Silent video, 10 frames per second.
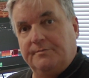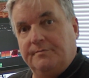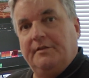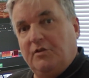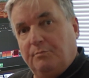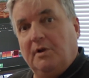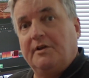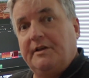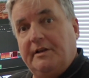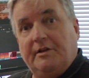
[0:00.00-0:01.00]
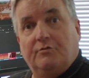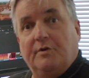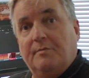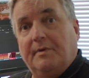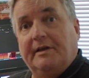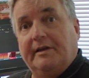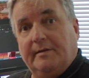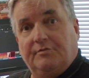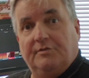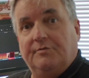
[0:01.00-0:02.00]
This plugin is one of my
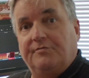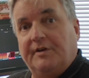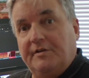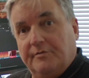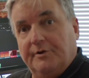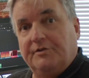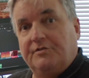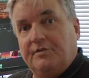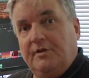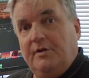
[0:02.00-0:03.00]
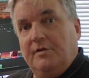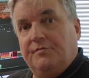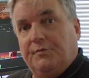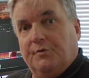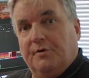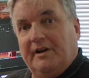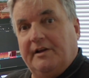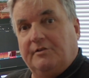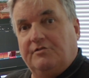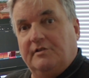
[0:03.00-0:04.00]
absolute favorites for
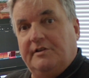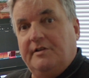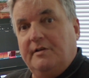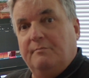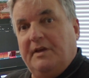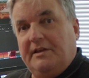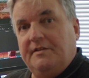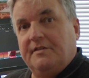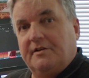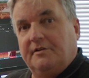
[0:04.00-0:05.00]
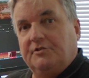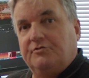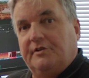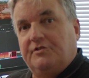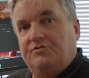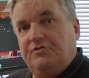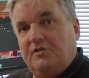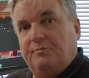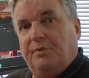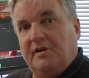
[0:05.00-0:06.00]
actually making the contrast
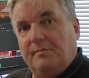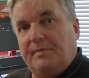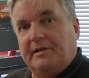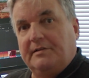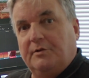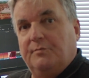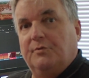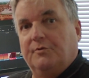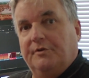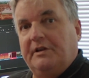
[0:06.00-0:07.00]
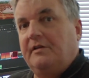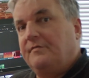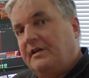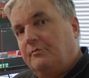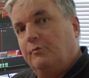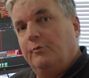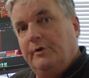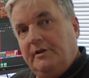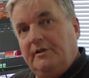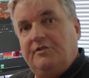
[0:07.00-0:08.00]
just pop out a little more and to give that
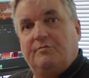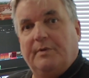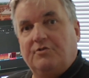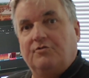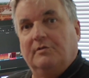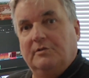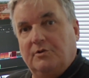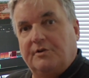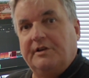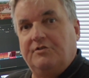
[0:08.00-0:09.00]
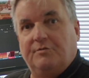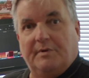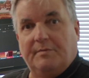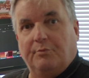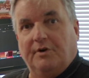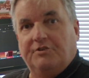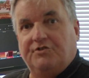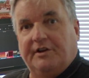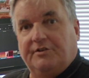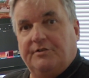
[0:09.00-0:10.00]
really special look into my
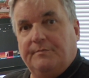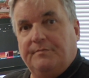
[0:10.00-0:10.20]
project.